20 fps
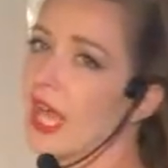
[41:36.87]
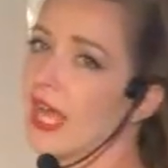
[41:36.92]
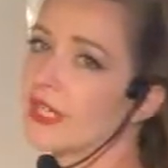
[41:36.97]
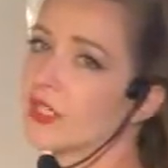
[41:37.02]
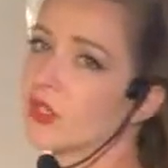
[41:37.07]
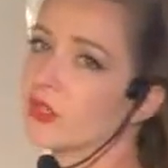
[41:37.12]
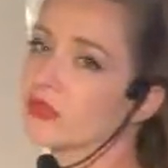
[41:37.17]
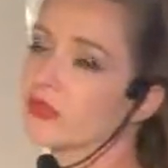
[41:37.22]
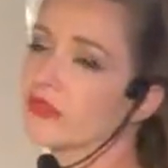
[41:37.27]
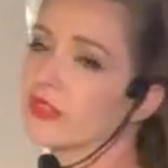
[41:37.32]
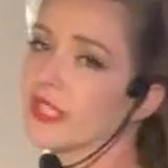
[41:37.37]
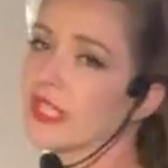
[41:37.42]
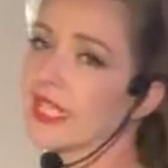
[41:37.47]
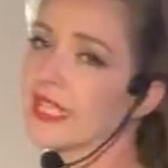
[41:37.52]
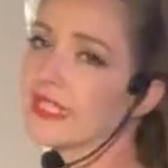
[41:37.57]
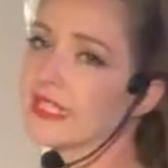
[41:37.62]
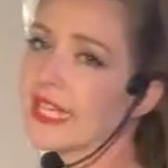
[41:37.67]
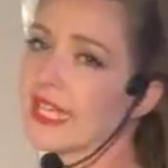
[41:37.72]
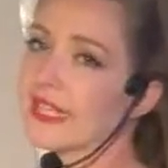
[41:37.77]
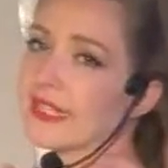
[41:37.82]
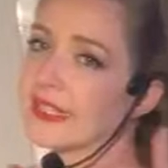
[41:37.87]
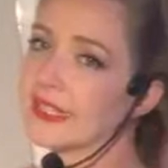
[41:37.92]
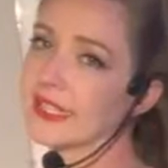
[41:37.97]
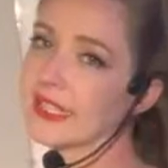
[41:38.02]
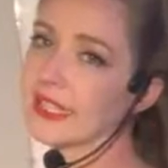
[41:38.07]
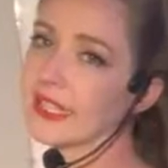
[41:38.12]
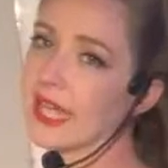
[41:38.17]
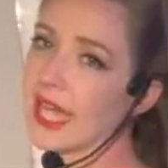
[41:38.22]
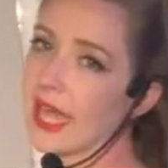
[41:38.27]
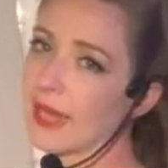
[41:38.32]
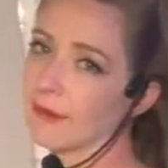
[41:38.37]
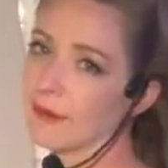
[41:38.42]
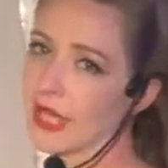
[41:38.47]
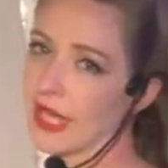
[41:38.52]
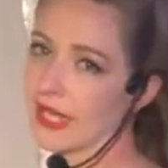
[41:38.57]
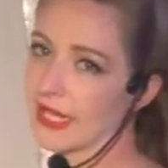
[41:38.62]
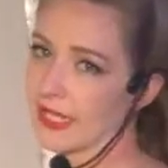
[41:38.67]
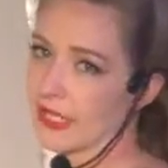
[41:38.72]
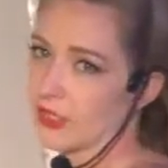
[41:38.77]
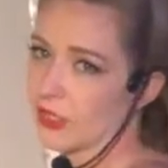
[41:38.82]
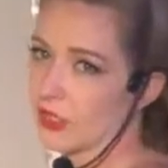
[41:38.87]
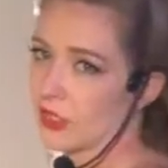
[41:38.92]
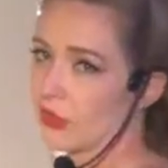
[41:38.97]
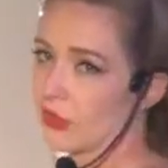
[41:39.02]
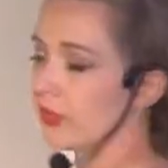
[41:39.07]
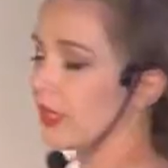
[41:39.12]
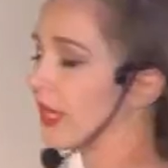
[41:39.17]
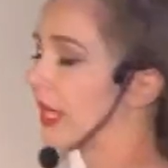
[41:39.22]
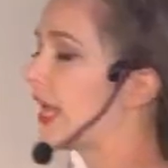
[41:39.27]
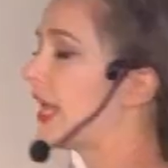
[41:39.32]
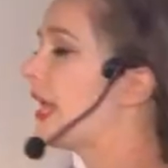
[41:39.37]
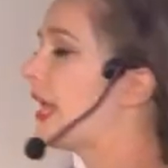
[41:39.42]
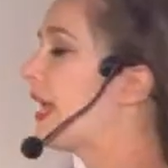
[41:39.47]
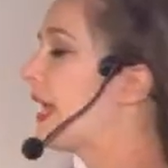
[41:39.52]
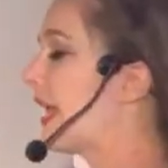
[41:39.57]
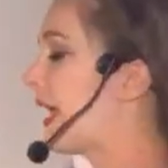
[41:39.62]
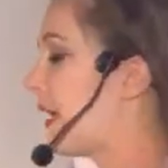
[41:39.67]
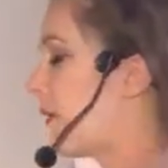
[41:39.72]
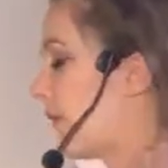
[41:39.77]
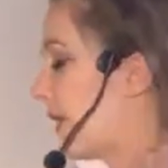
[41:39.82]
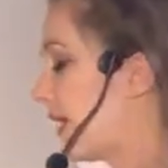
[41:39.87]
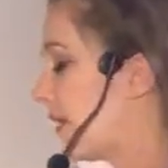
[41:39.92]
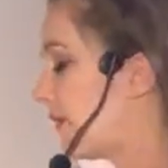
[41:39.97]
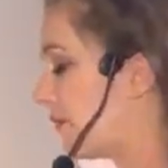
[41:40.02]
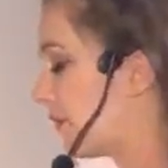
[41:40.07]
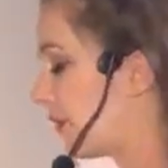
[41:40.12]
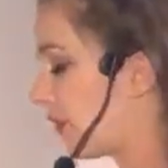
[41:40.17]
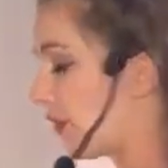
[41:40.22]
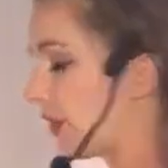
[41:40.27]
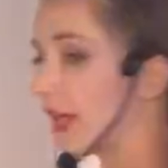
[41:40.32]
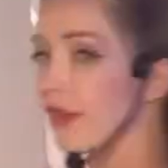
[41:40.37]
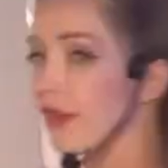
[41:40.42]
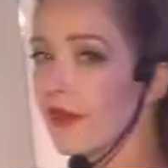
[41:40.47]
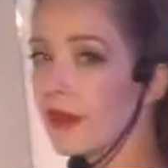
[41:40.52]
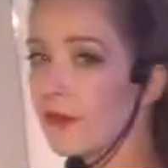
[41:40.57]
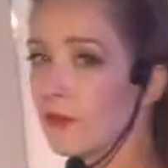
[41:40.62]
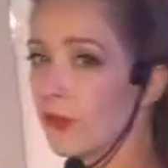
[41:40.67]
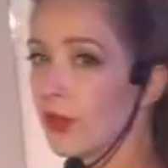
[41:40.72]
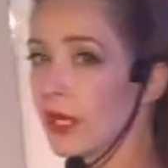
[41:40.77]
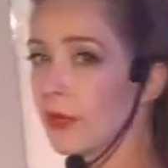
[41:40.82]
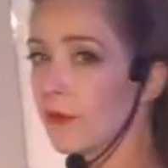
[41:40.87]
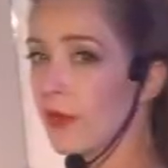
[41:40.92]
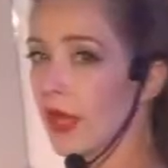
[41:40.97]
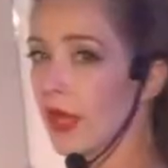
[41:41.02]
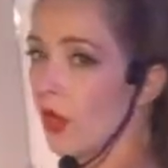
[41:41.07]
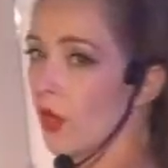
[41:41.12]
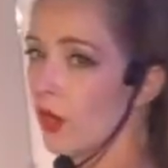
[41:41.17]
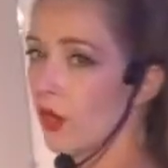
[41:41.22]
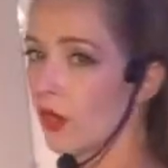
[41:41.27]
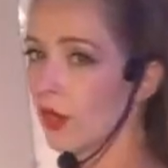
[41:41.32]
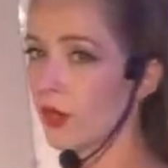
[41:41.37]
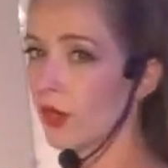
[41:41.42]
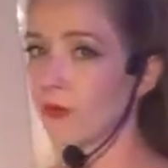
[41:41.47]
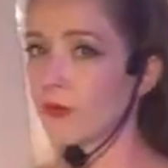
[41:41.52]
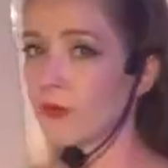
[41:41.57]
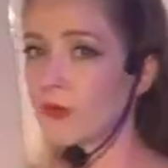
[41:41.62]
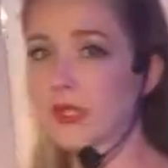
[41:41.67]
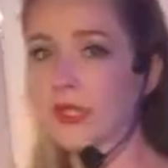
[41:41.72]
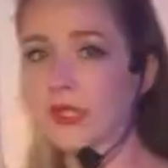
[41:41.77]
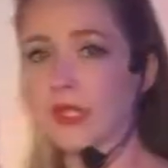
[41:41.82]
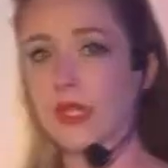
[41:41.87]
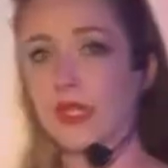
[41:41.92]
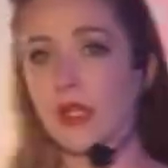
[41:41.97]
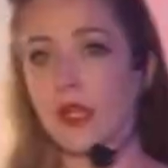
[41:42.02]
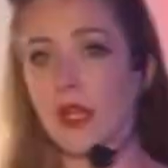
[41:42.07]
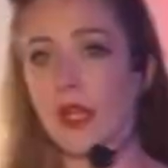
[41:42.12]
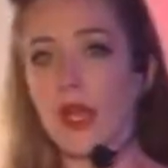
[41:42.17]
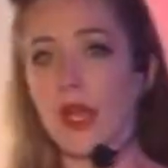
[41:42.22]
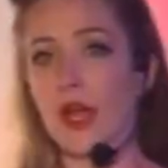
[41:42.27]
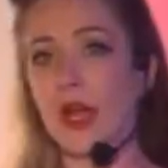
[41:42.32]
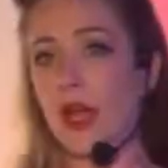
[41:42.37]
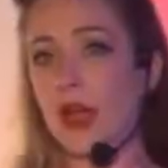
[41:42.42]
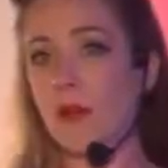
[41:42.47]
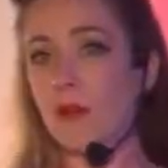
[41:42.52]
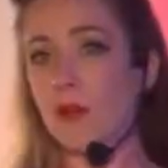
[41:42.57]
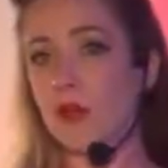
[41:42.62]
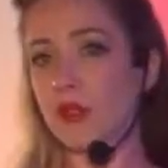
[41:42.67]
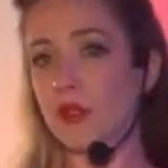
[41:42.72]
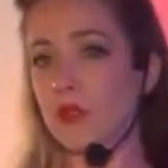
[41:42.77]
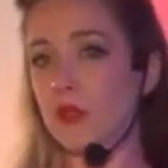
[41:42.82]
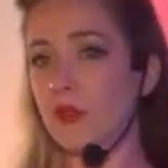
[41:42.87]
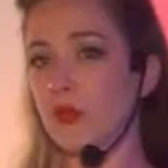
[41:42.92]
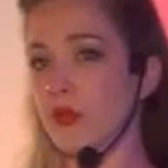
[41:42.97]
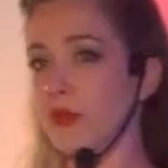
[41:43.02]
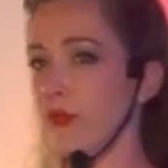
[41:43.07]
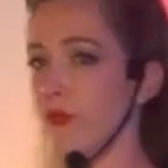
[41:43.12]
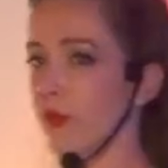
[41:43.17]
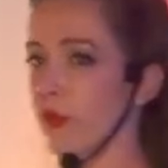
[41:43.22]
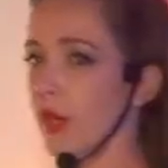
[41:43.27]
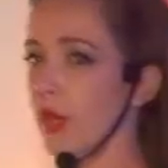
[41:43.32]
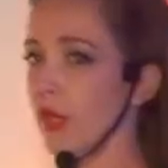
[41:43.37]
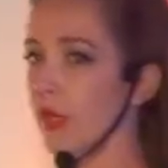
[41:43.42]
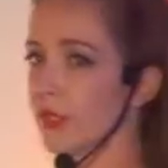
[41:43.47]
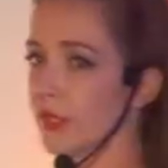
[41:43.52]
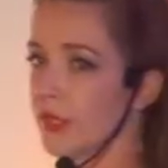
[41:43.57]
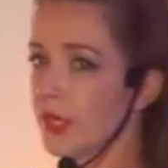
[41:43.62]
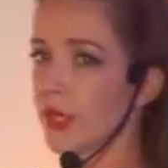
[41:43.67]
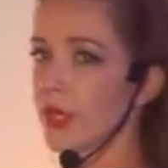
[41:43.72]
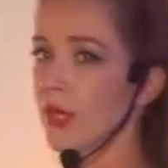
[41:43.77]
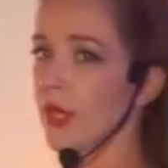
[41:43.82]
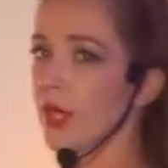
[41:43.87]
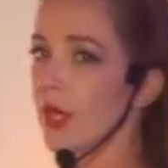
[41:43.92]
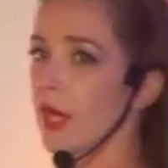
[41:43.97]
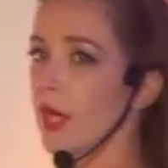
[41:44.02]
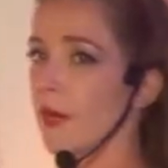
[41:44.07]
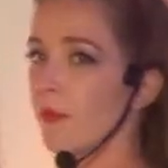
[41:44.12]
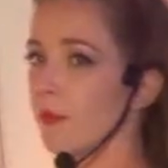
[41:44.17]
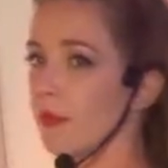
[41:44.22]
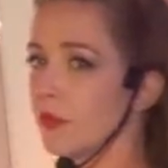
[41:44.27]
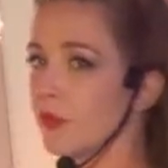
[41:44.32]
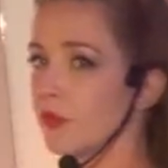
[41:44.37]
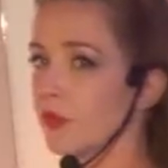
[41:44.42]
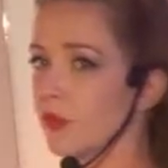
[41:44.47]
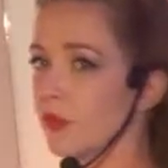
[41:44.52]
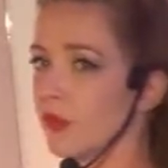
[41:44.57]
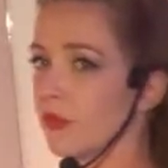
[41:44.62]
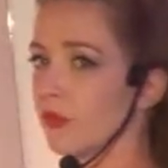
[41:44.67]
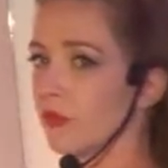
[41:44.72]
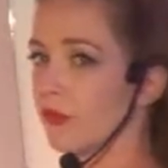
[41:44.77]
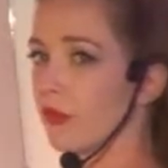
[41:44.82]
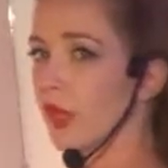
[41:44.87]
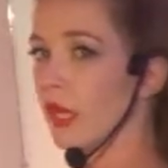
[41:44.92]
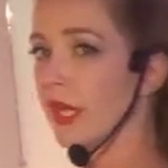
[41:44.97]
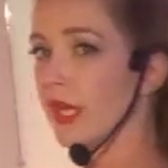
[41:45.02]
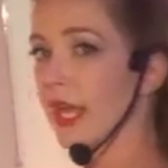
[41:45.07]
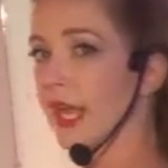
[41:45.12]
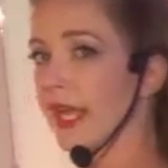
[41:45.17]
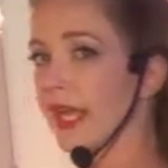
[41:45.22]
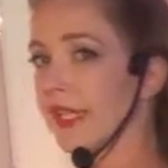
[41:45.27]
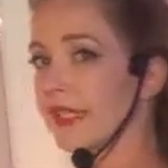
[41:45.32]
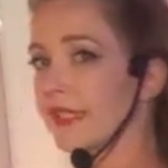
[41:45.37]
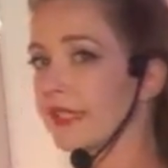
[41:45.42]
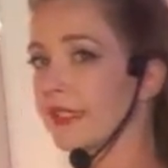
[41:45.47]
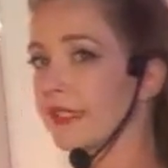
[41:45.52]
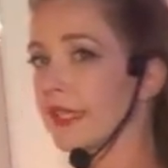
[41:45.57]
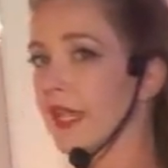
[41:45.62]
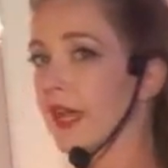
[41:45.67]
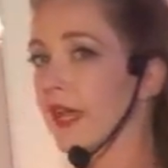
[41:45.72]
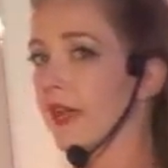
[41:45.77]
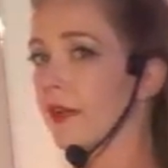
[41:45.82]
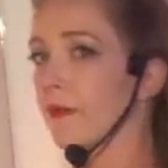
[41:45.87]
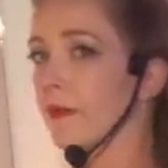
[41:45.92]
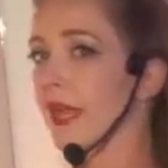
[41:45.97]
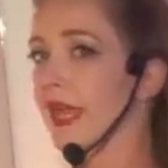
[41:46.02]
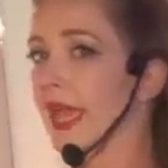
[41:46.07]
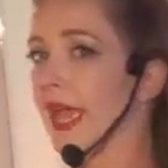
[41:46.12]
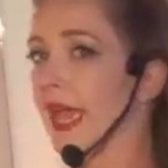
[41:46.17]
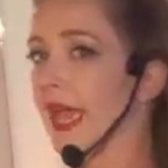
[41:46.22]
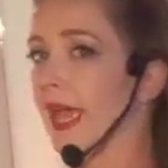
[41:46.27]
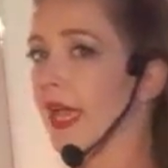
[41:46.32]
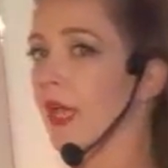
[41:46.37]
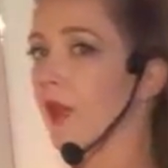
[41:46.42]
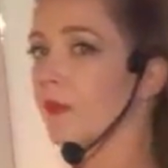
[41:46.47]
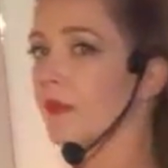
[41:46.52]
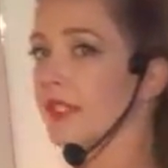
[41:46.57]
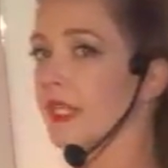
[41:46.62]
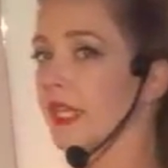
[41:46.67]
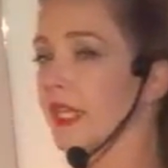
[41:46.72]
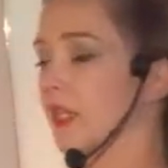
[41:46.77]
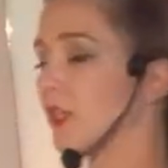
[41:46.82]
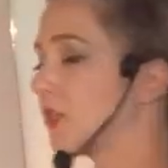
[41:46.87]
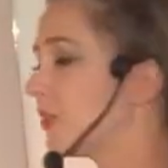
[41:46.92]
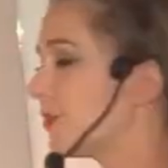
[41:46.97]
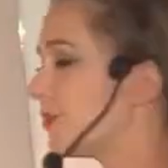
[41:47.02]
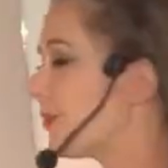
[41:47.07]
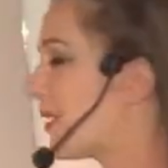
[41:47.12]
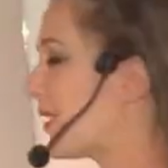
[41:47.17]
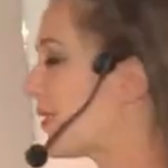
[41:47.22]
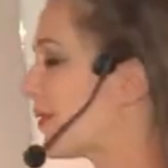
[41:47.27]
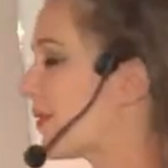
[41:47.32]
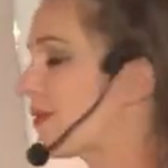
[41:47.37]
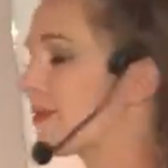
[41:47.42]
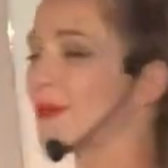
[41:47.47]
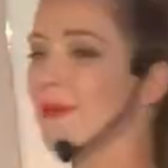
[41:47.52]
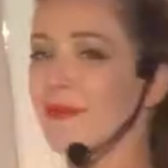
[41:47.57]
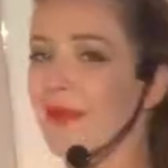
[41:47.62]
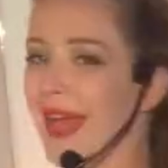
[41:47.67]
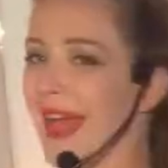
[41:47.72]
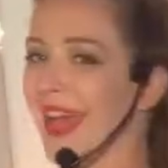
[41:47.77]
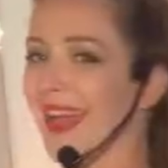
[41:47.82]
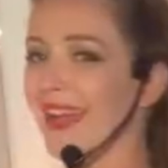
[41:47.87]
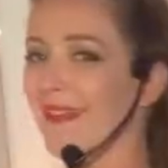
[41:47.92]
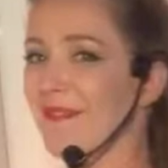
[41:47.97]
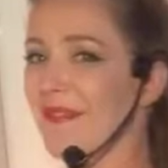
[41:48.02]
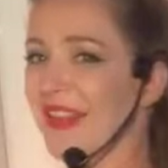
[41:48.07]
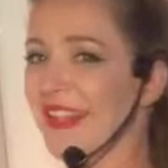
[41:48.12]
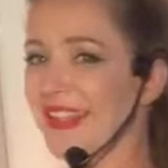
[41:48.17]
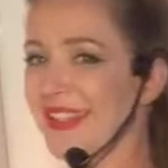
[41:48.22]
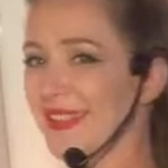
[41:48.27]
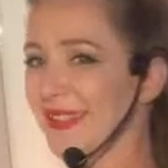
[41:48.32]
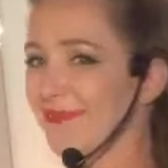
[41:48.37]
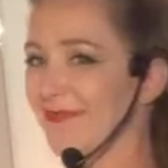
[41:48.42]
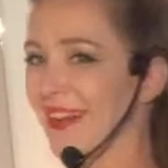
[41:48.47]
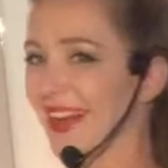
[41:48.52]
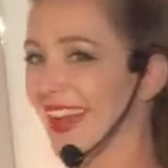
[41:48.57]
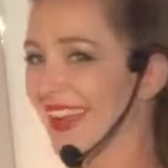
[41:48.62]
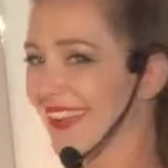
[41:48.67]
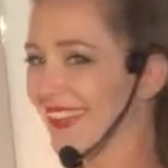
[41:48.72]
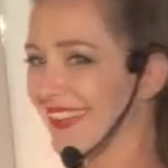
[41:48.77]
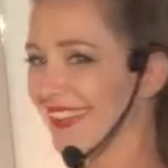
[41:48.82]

I don't feel like dancing. I'm not into it. However, if I bring my arms up into the front, I get to tuck my abs into my lower back while I smile.